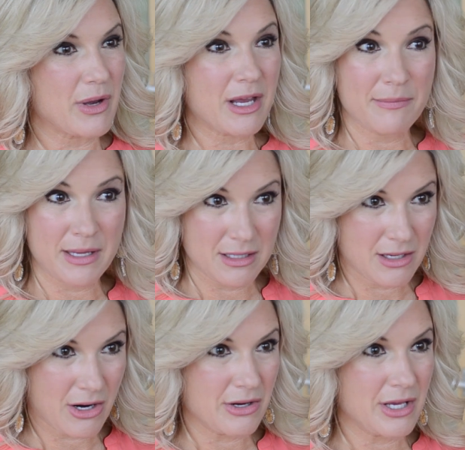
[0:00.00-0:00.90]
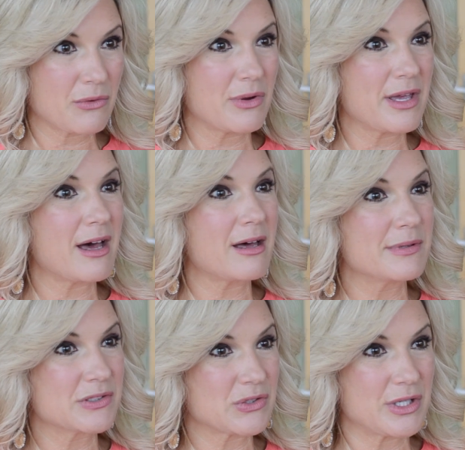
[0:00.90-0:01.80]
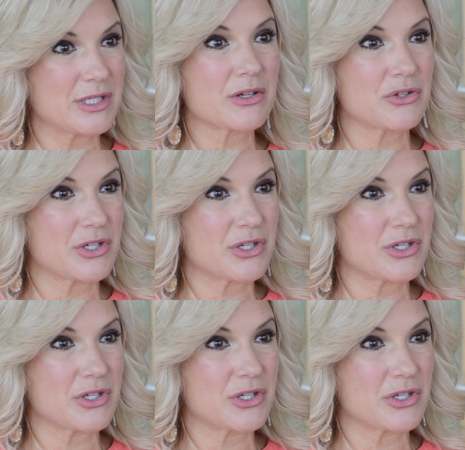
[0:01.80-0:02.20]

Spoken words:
recommended cardiac rehab, and so did Dr.